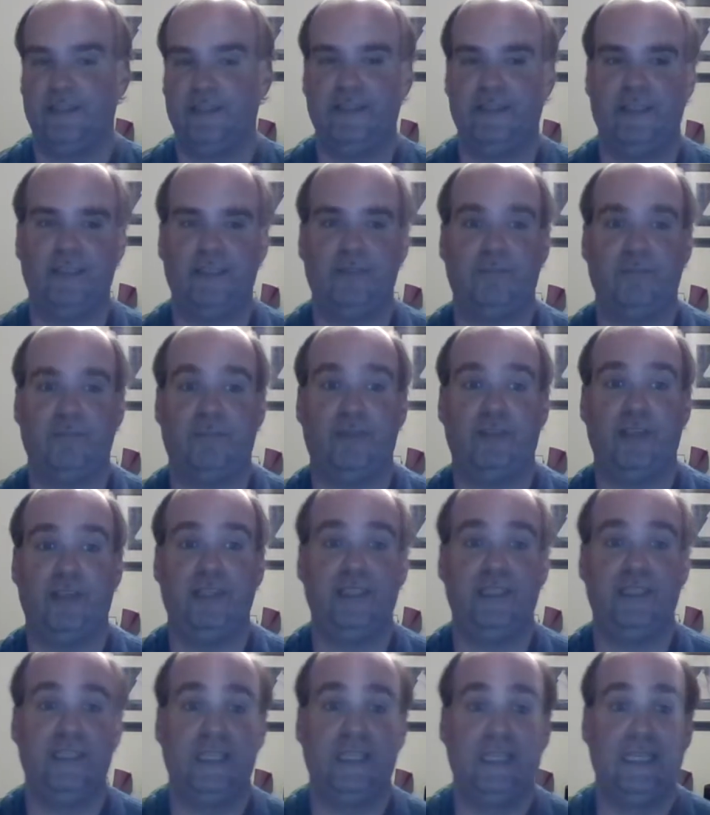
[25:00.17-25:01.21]
Have a good night,
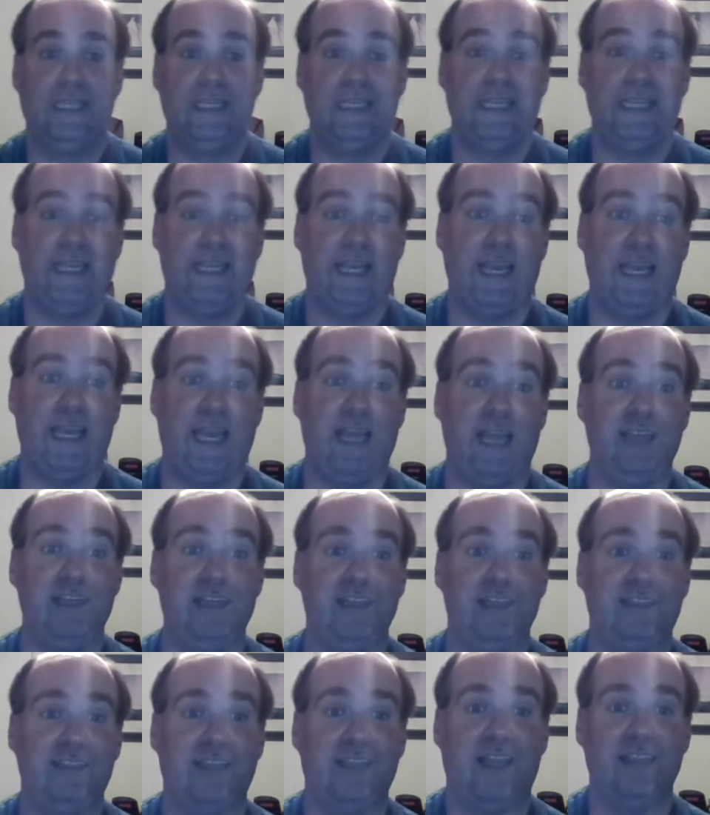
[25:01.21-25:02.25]
everyone. Good night,
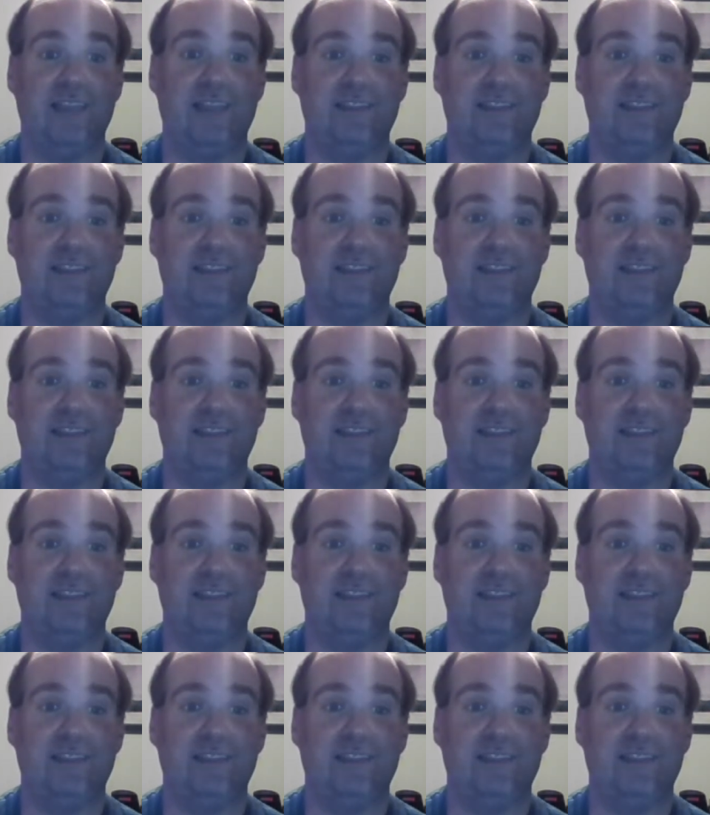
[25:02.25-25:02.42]
everyone. Bye.